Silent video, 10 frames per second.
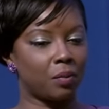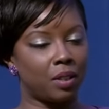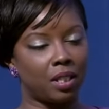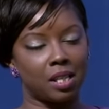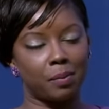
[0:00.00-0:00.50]
we
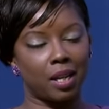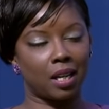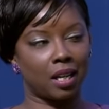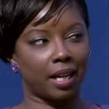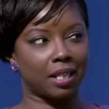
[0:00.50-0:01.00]
just made a
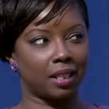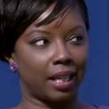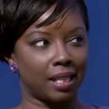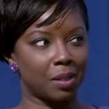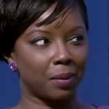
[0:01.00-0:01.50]
connection
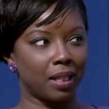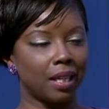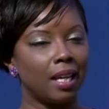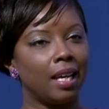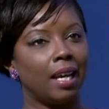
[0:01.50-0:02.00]
last week,
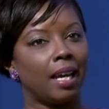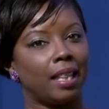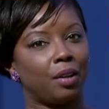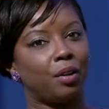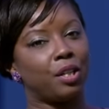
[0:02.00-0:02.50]
and
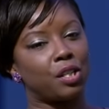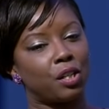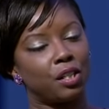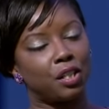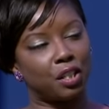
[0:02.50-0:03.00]
they're going to
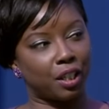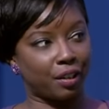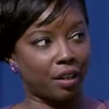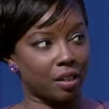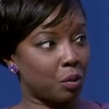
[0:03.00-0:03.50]
start to share
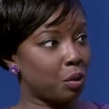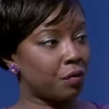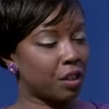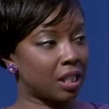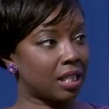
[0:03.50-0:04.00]
our Tools
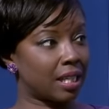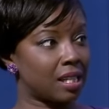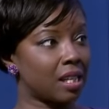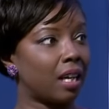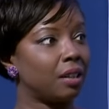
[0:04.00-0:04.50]
for Success
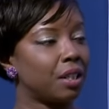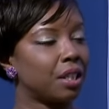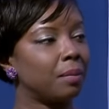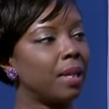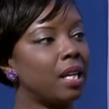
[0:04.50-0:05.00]

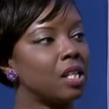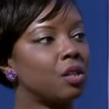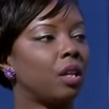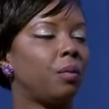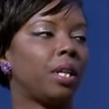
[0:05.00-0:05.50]
Scholarship so
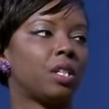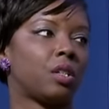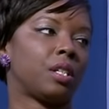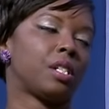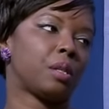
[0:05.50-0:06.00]
that we can
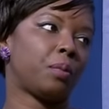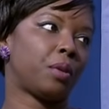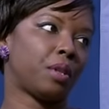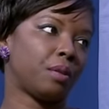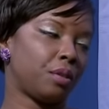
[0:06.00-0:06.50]
start to
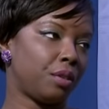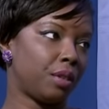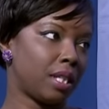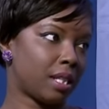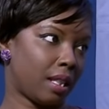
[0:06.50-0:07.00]
support those
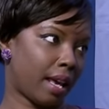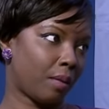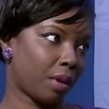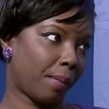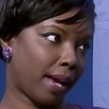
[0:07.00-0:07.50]
students in that
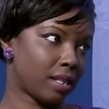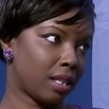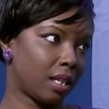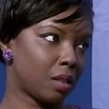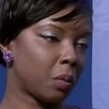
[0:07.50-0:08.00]

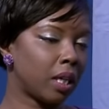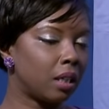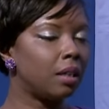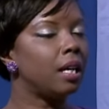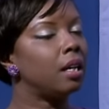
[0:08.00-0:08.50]
capacity as
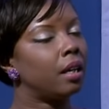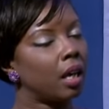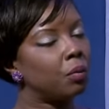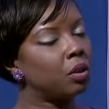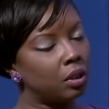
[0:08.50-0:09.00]
well.
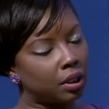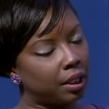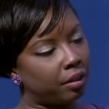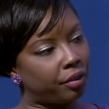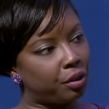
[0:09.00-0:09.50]
And we'll look in
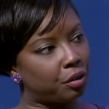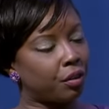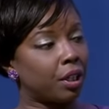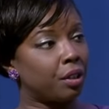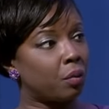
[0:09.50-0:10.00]
the future
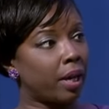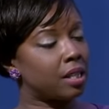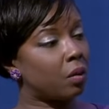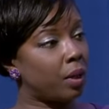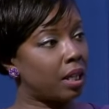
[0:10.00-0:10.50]
for other ways
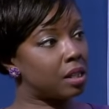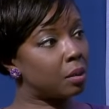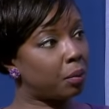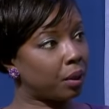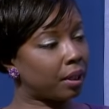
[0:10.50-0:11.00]
that we can
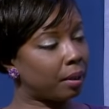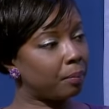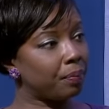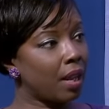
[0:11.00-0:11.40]
support them.